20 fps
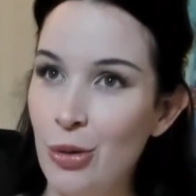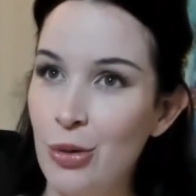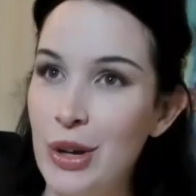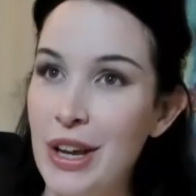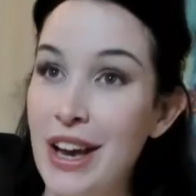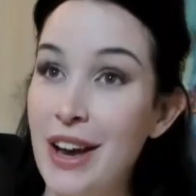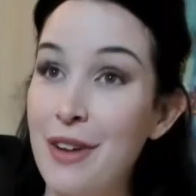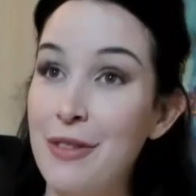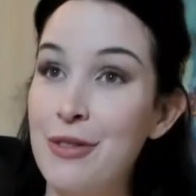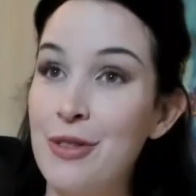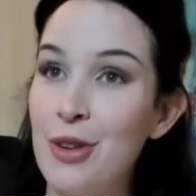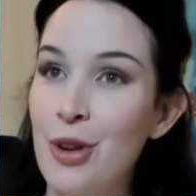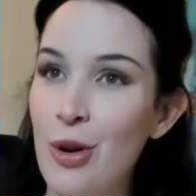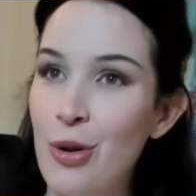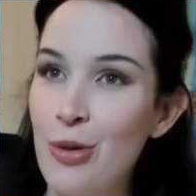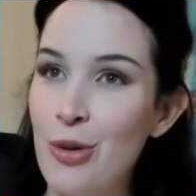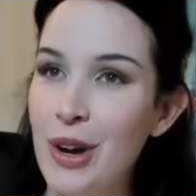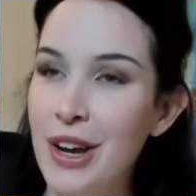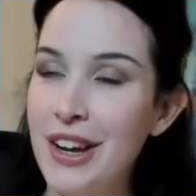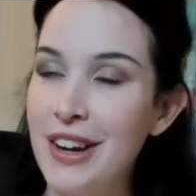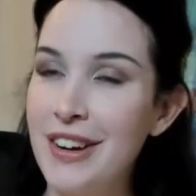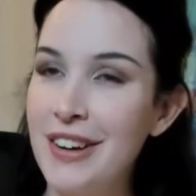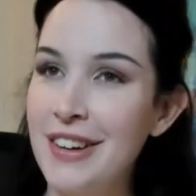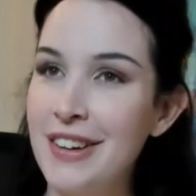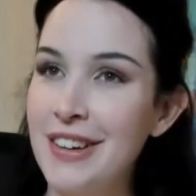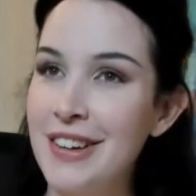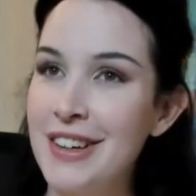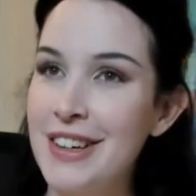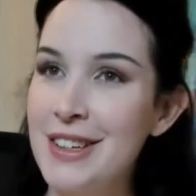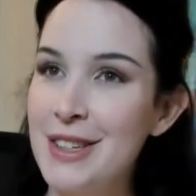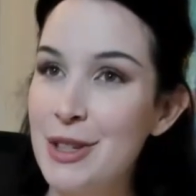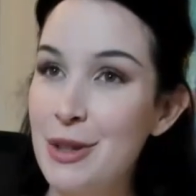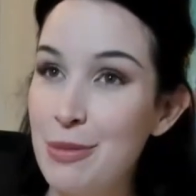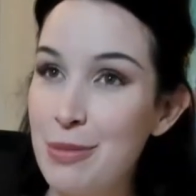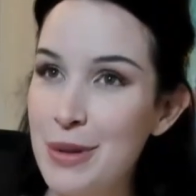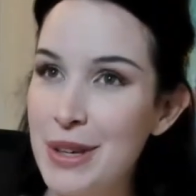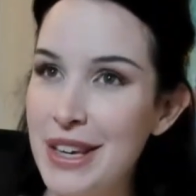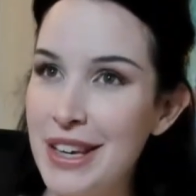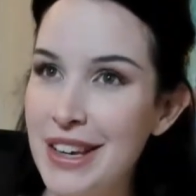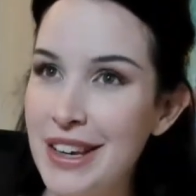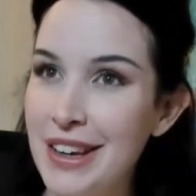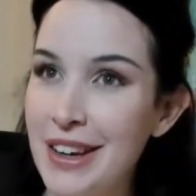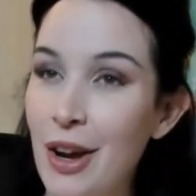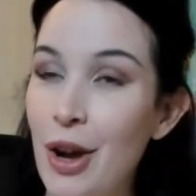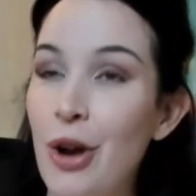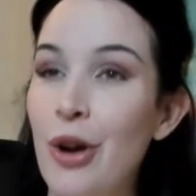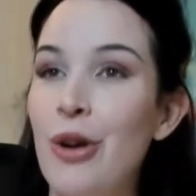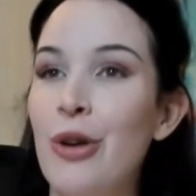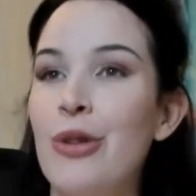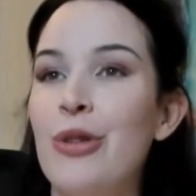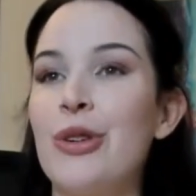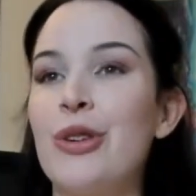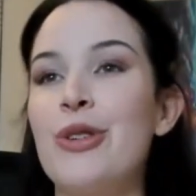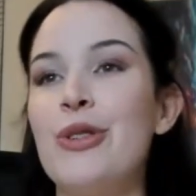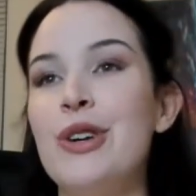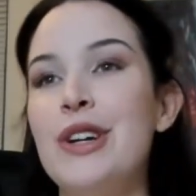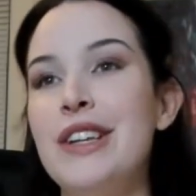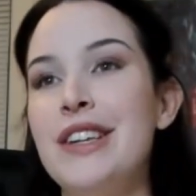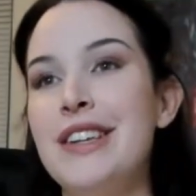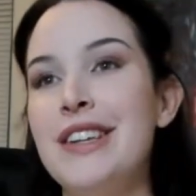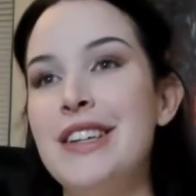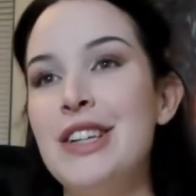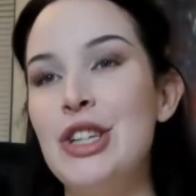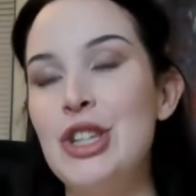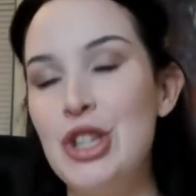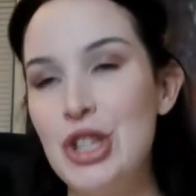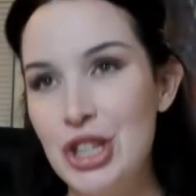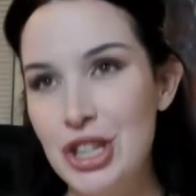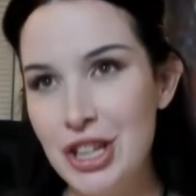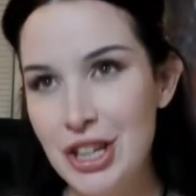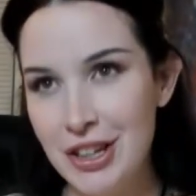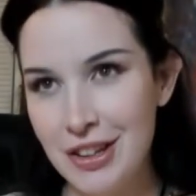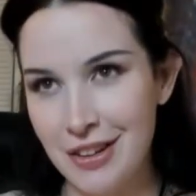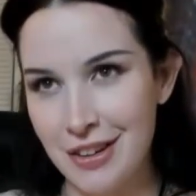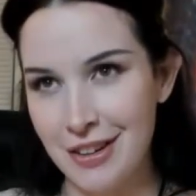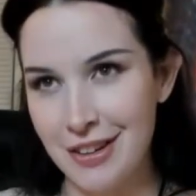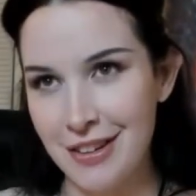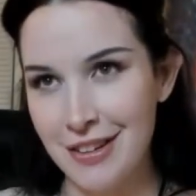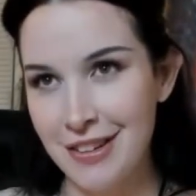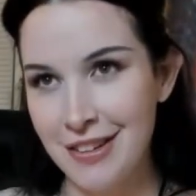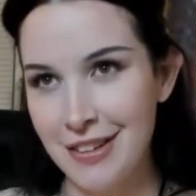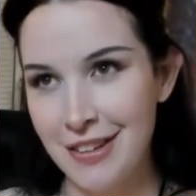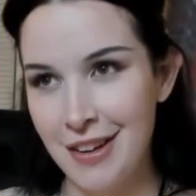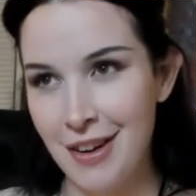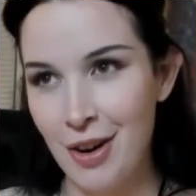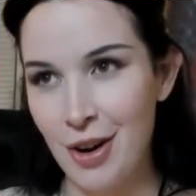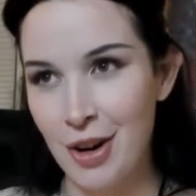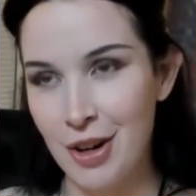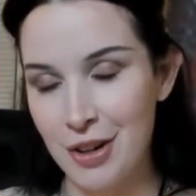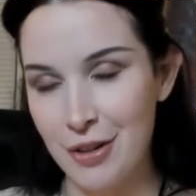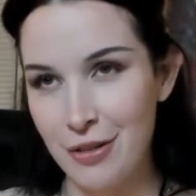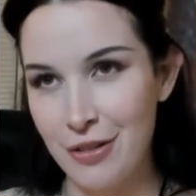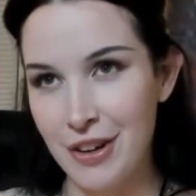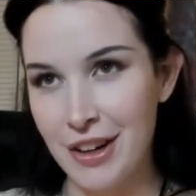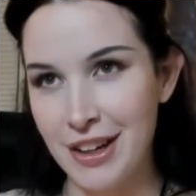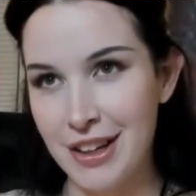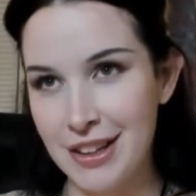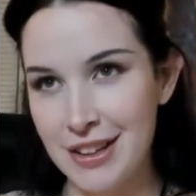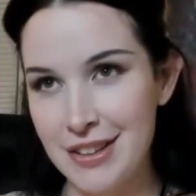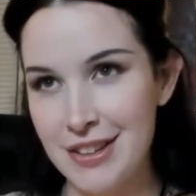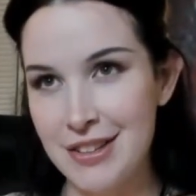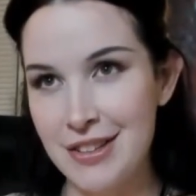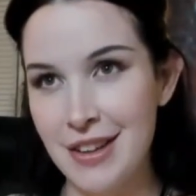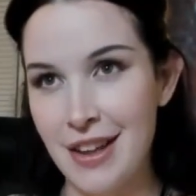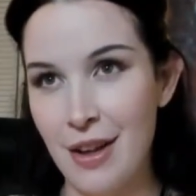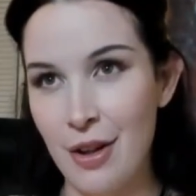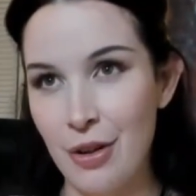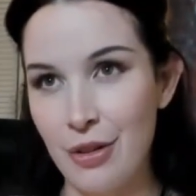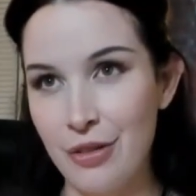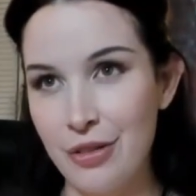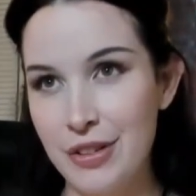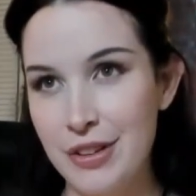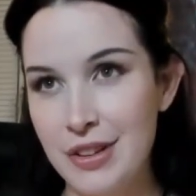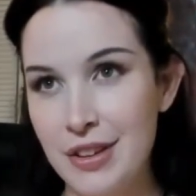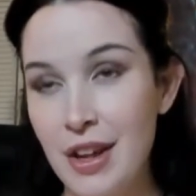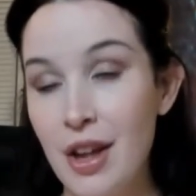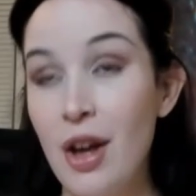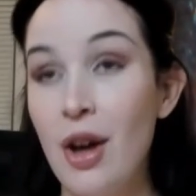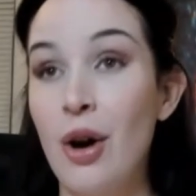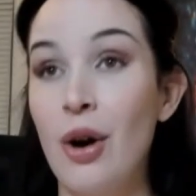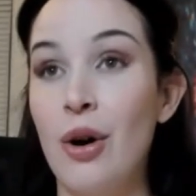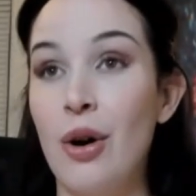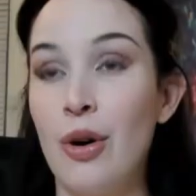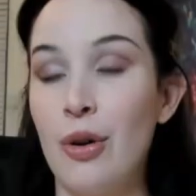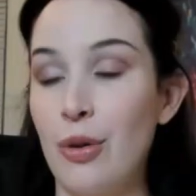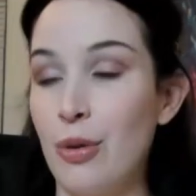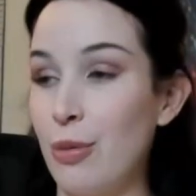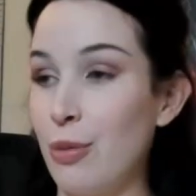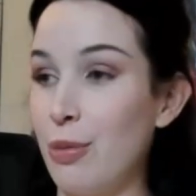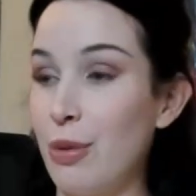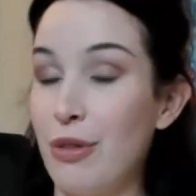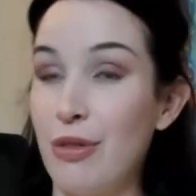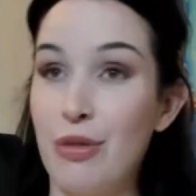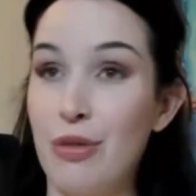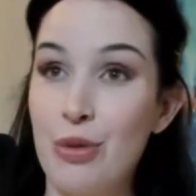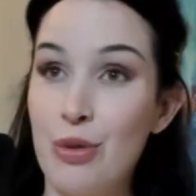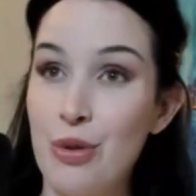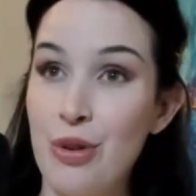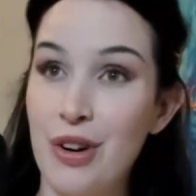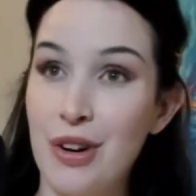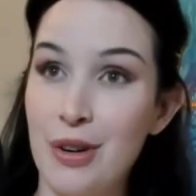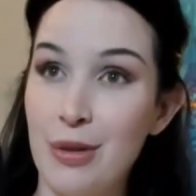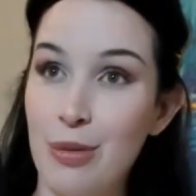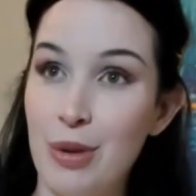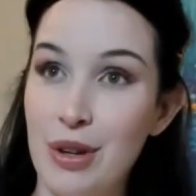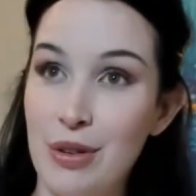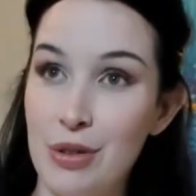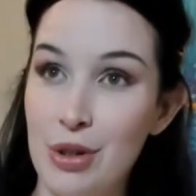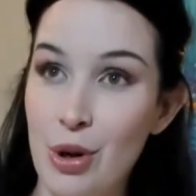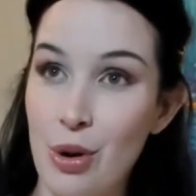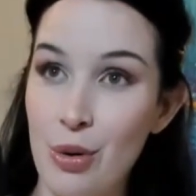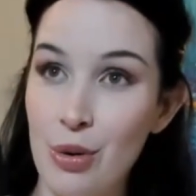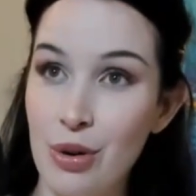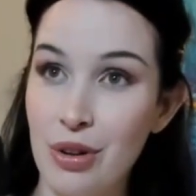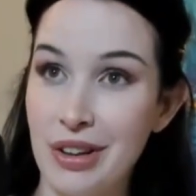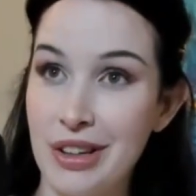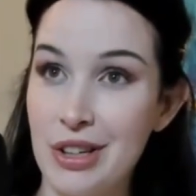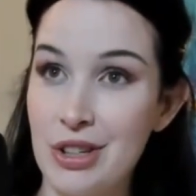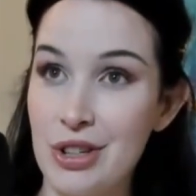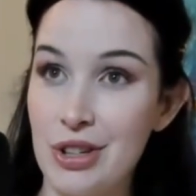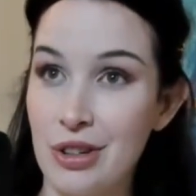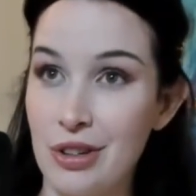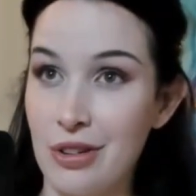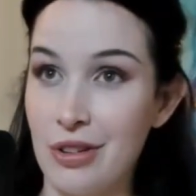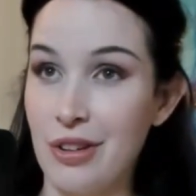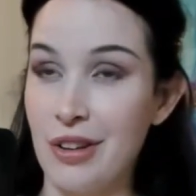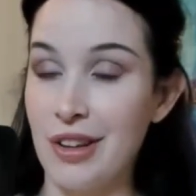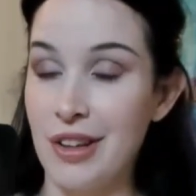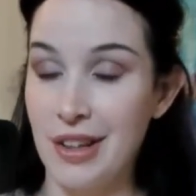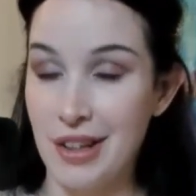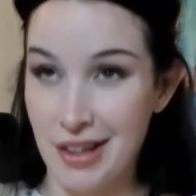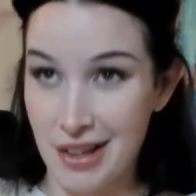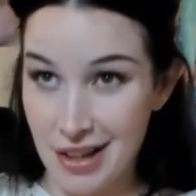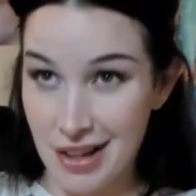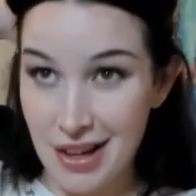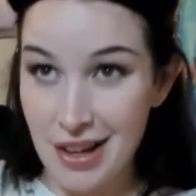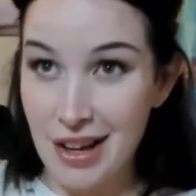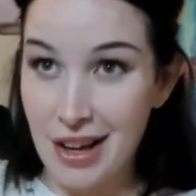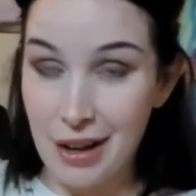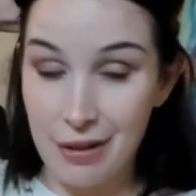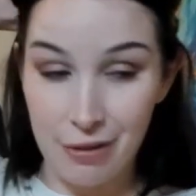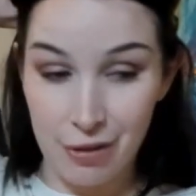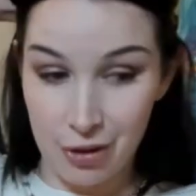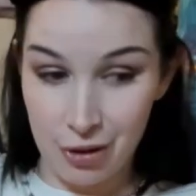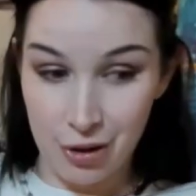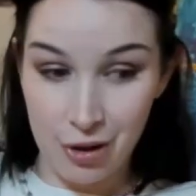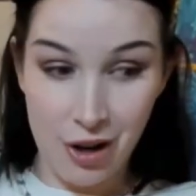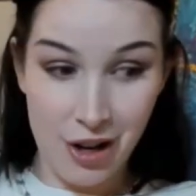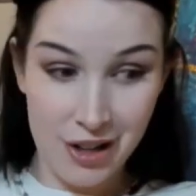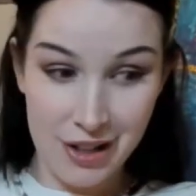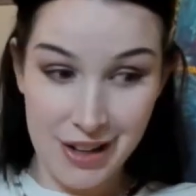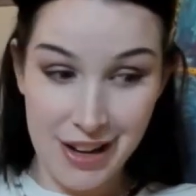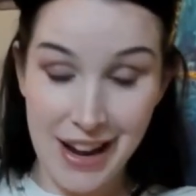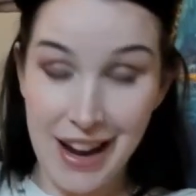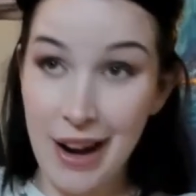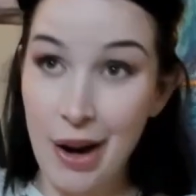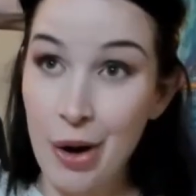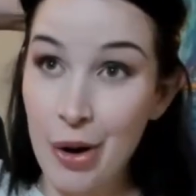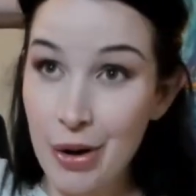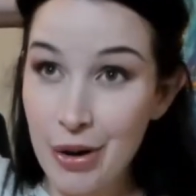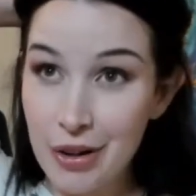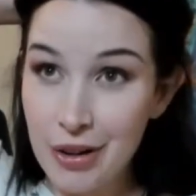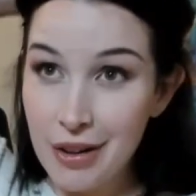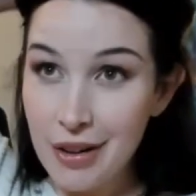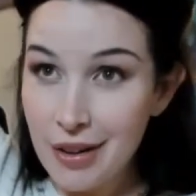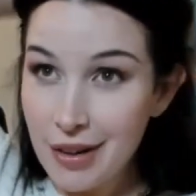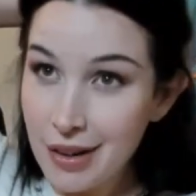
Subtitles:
We have nowhere to be. We're going to chill our fucking selves. Oh, before we totally chill, I forgot hair